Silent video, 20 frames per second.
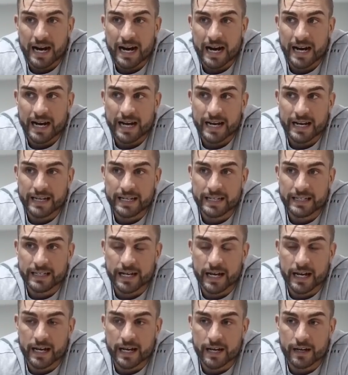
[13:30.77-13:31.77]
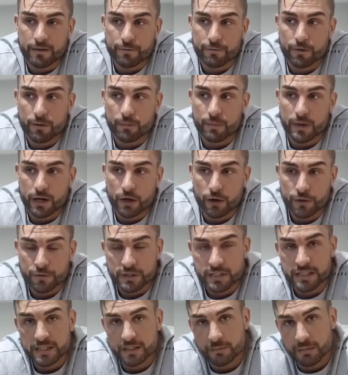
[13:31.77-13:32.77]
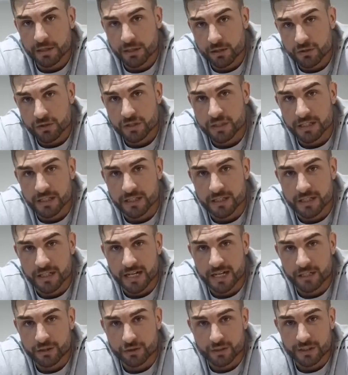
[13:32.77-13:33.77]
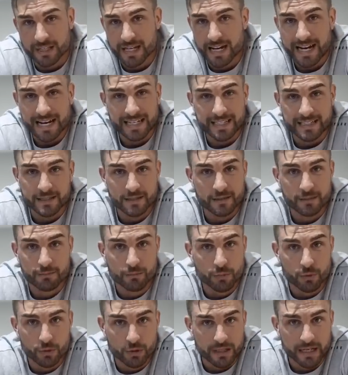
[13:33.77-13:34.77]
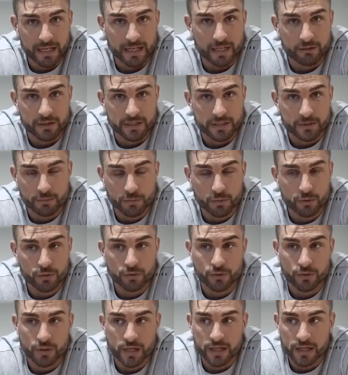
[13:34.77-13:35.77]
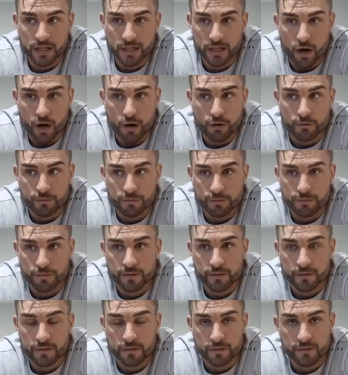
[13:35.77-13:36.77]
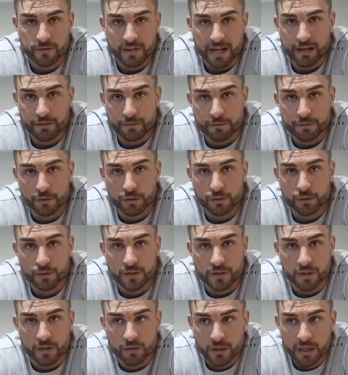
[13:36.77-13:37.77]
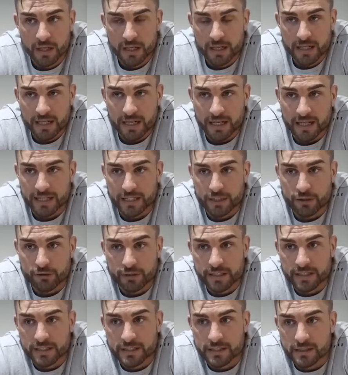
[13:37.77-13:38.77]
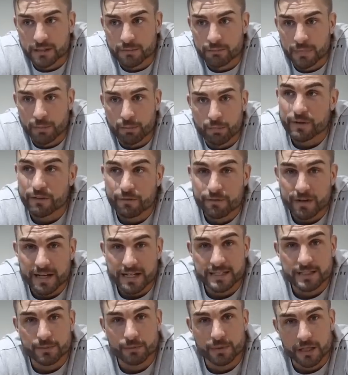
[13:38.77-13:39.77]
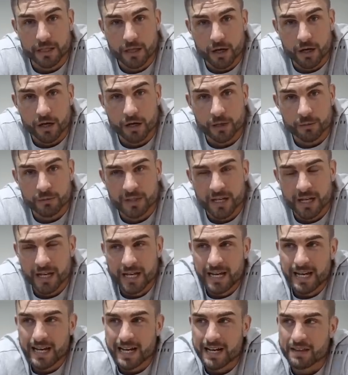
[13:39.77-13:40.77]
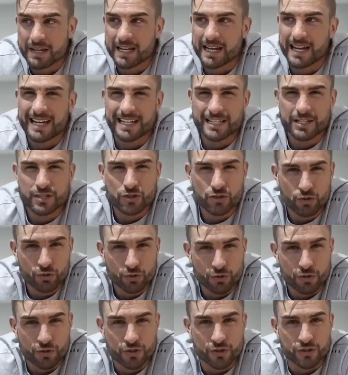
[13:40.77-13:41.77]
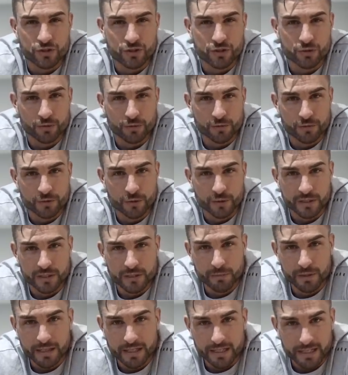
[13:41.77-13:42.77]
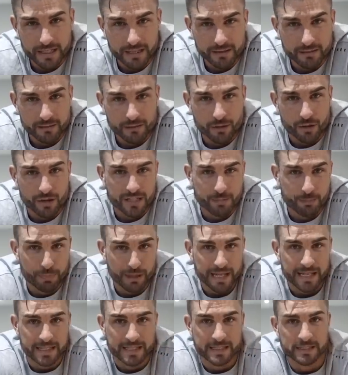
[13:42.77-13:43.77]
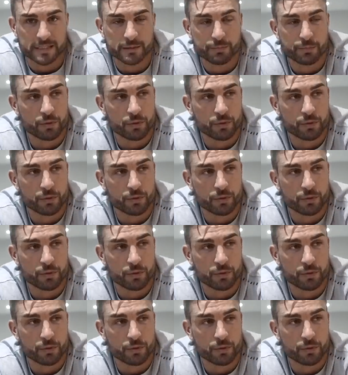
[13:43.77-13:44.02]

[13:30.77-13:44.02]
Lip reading: From my off season and my on season, I just add more calories, more of that food. So I'll increase my fats and my carbs, and then add sauces and stuff to it to make it not as bland.